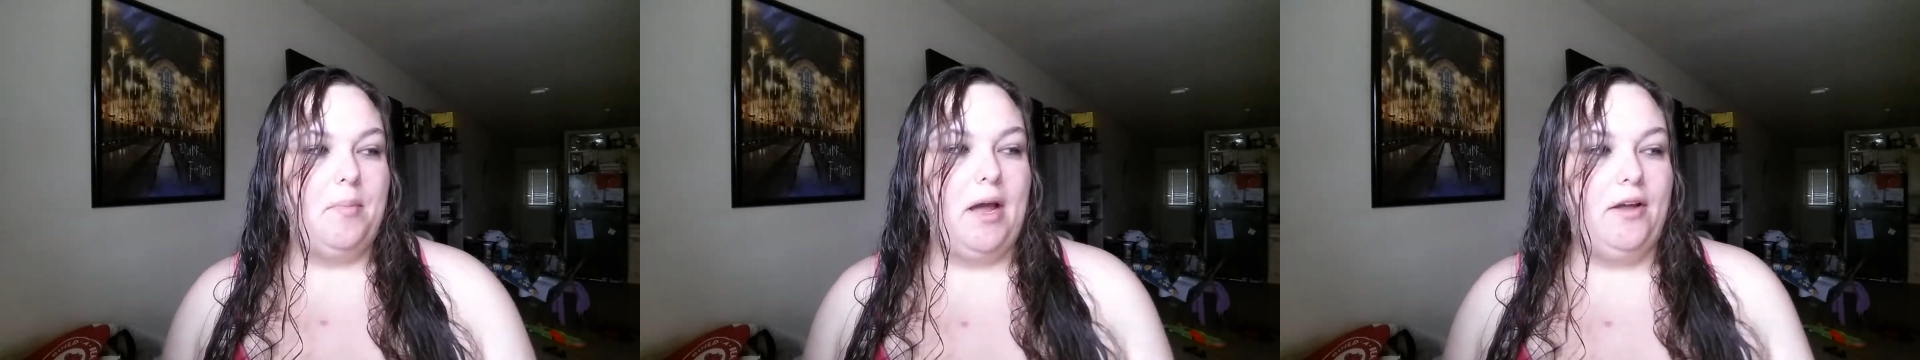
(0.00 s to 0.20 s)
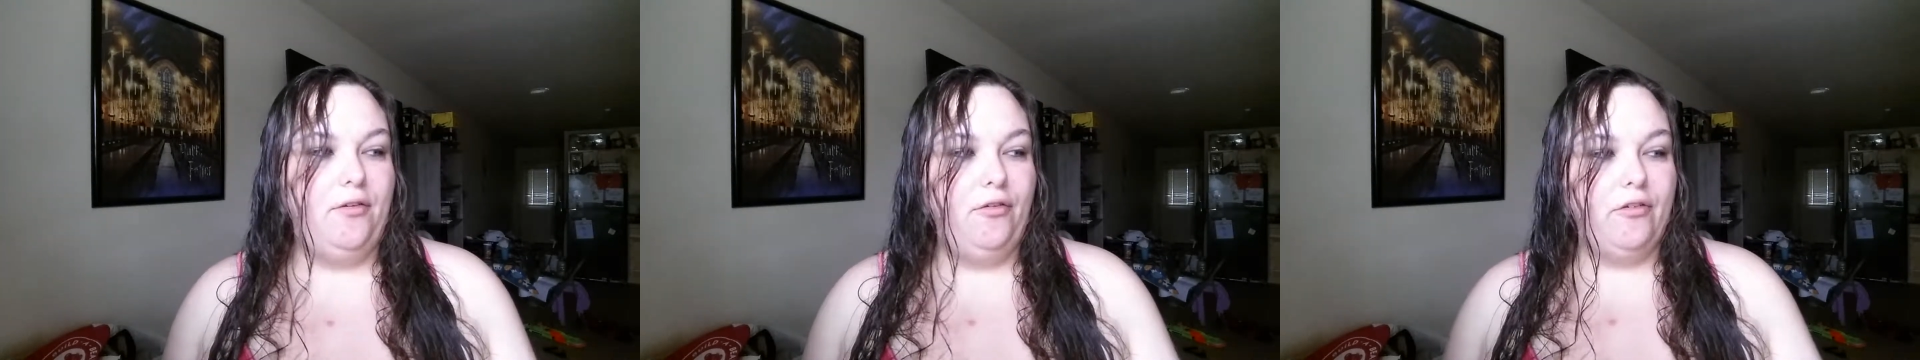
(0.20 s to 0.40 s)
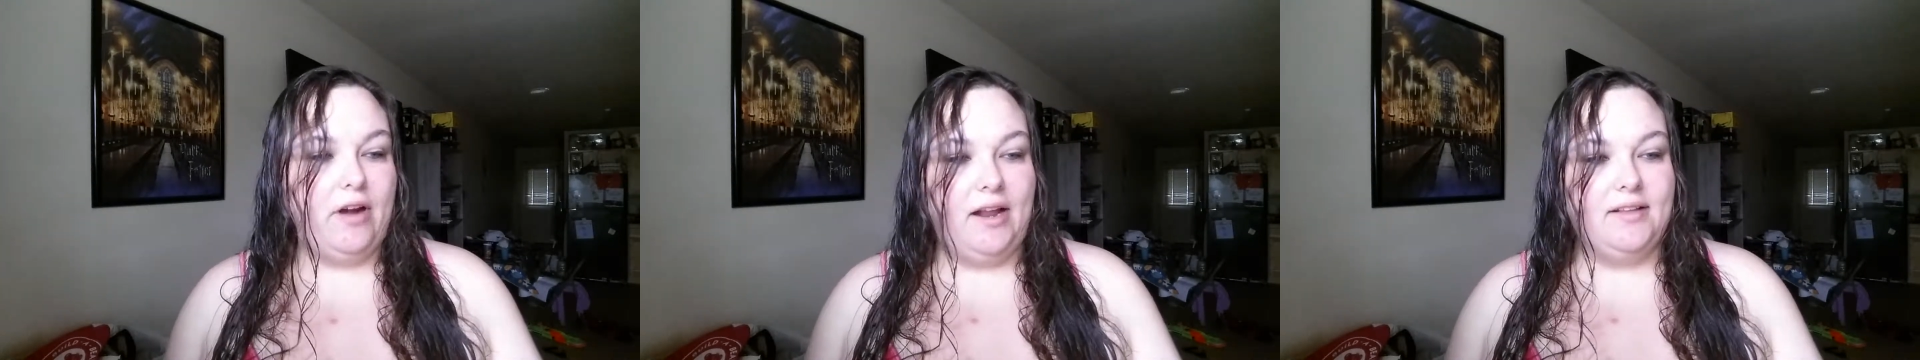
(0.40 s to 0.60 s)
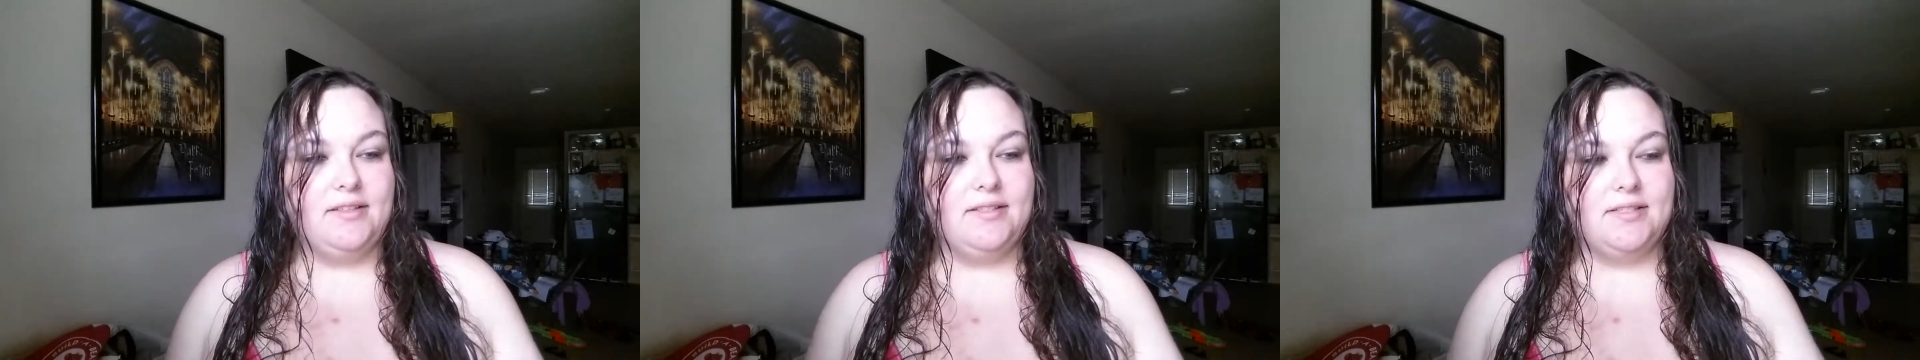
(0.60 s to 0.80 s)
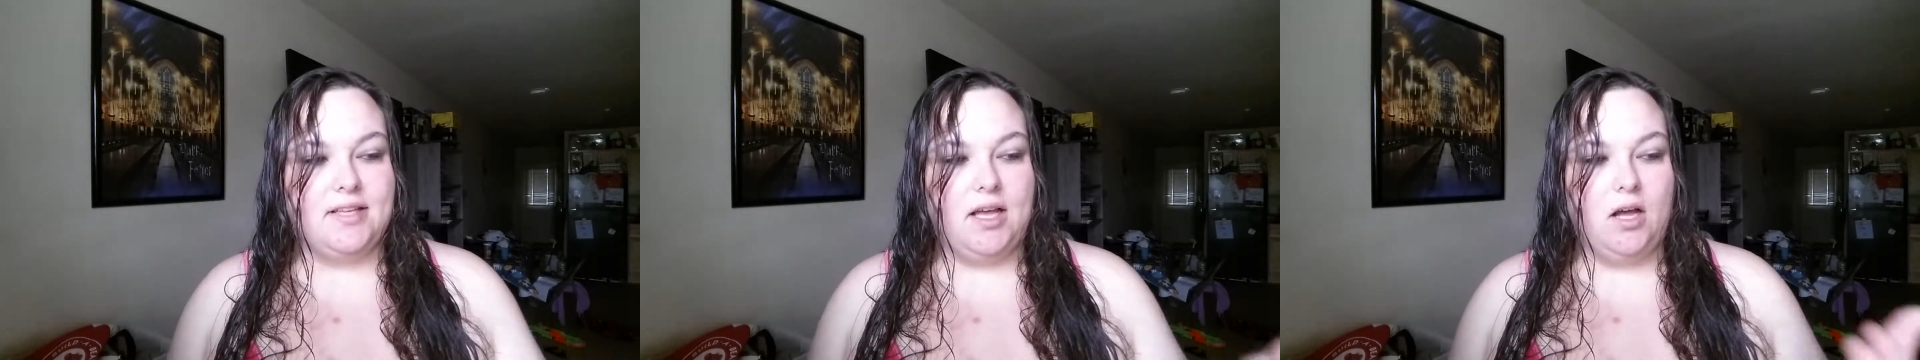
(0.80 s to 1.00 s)
my
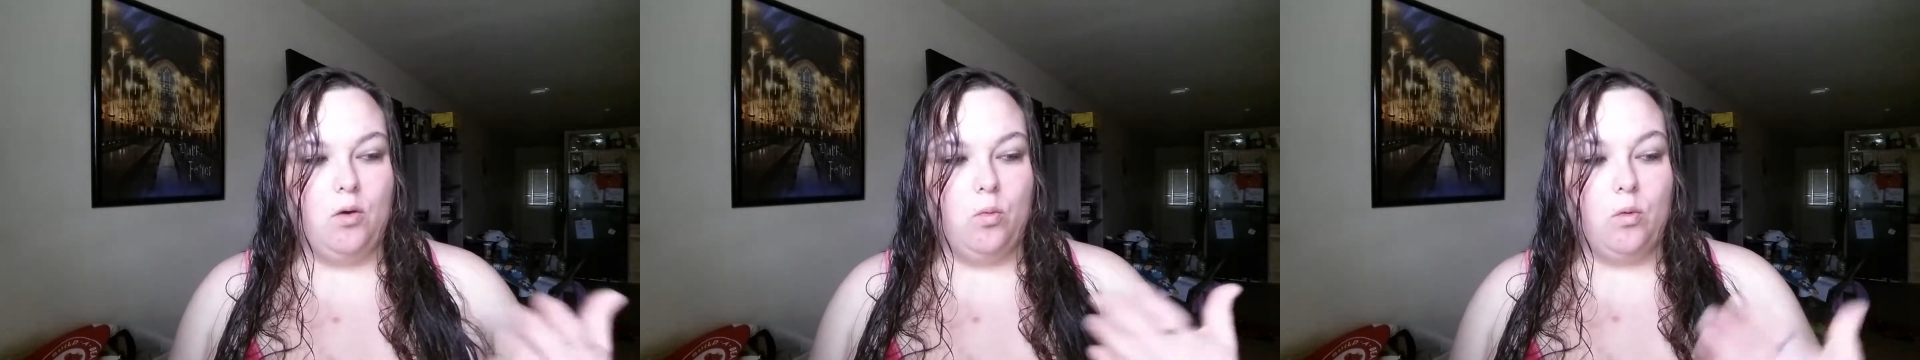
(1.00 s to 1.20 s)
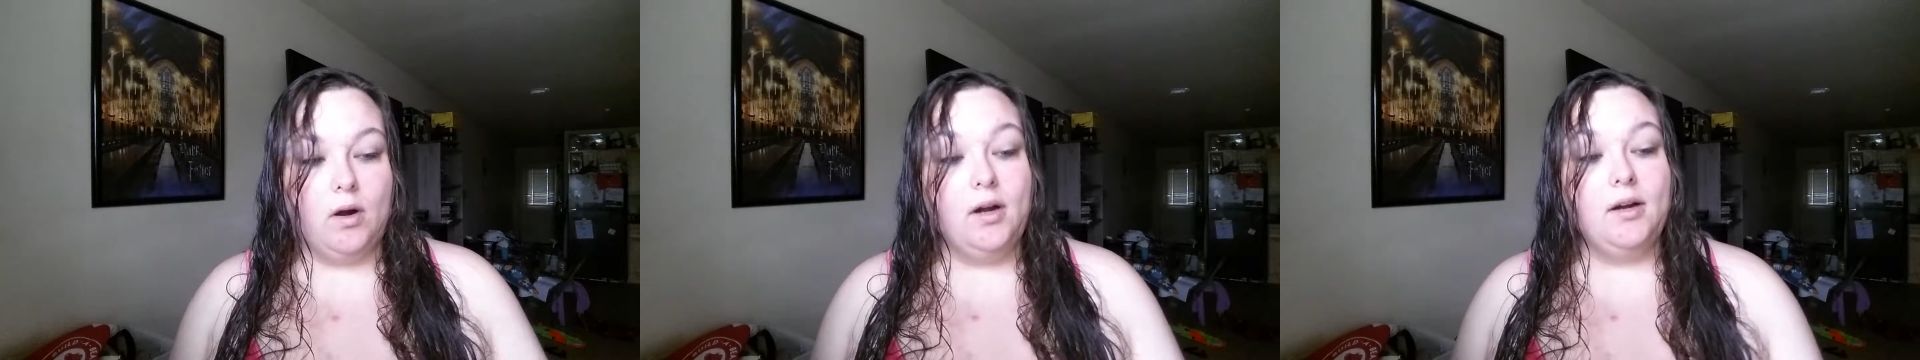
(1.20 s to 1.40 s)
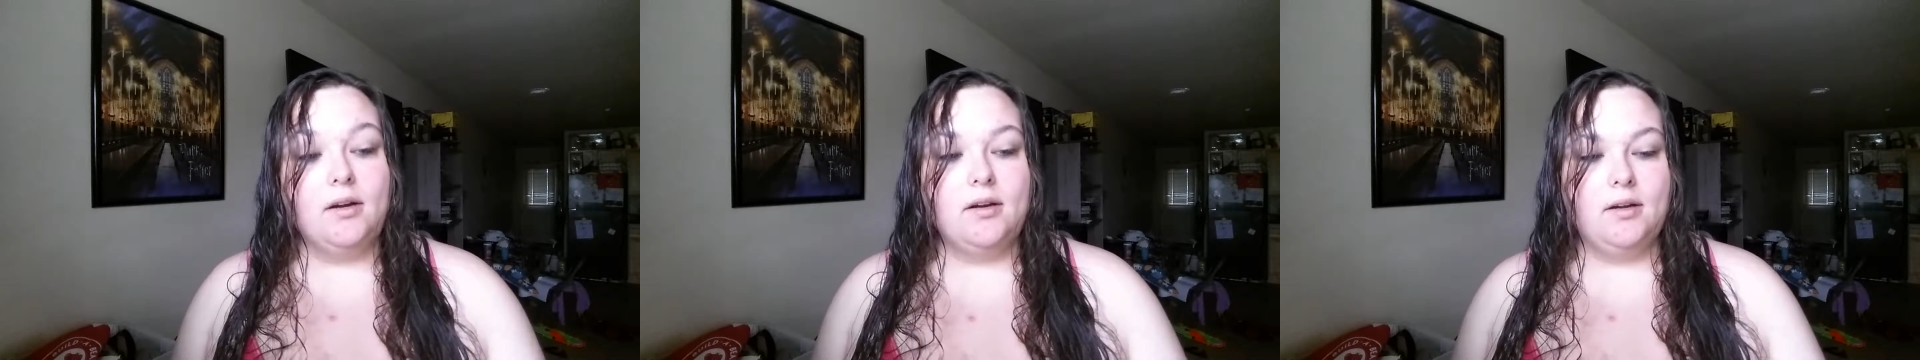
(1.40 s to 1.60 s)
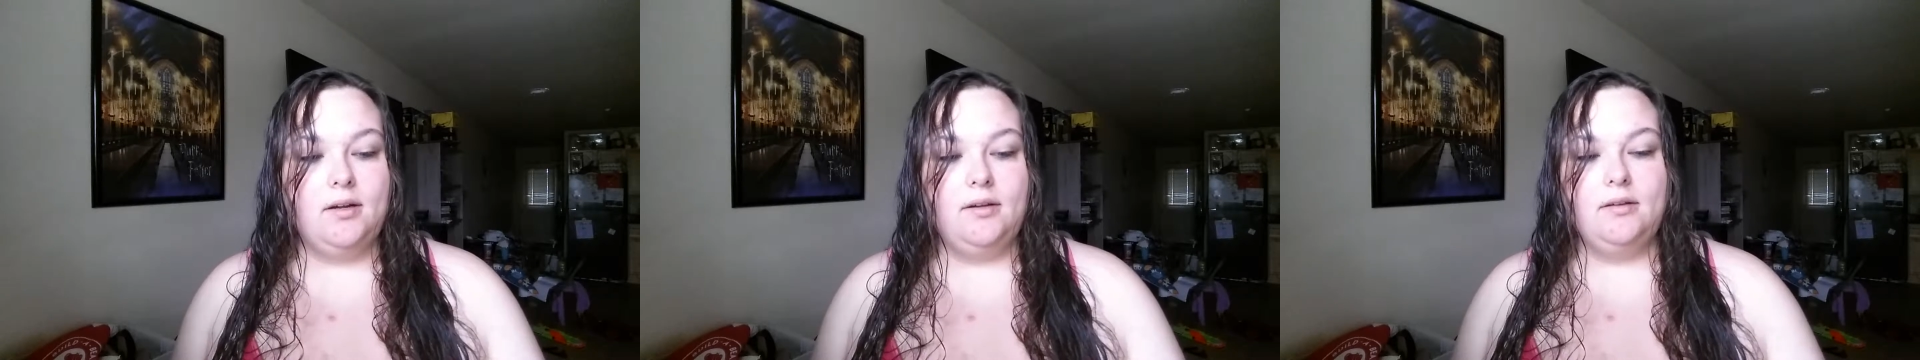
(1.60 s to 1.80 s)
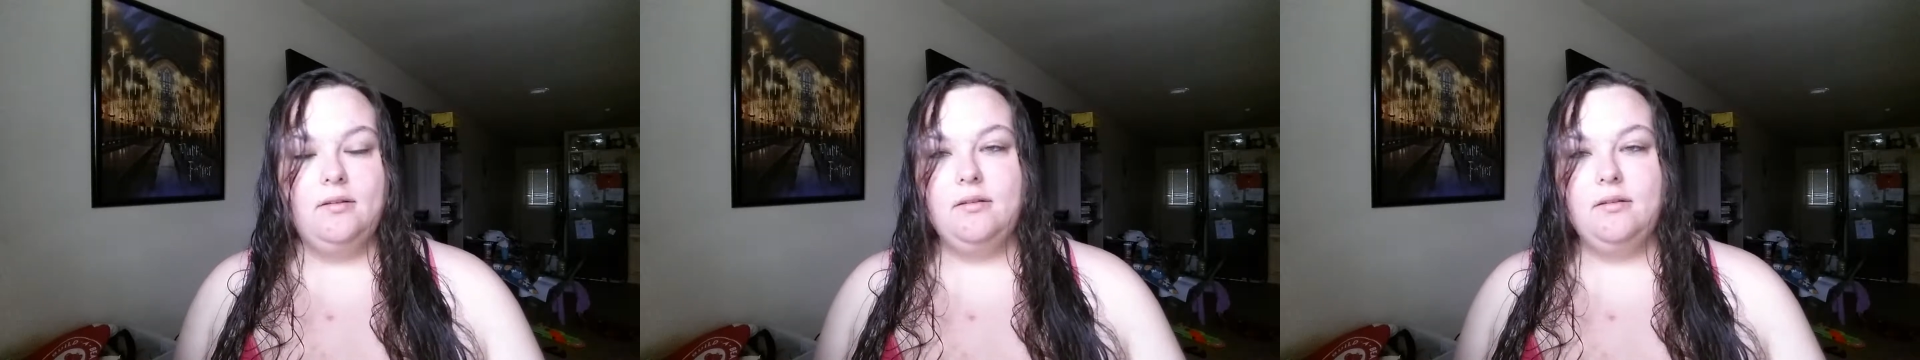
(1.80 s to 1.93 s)
friends work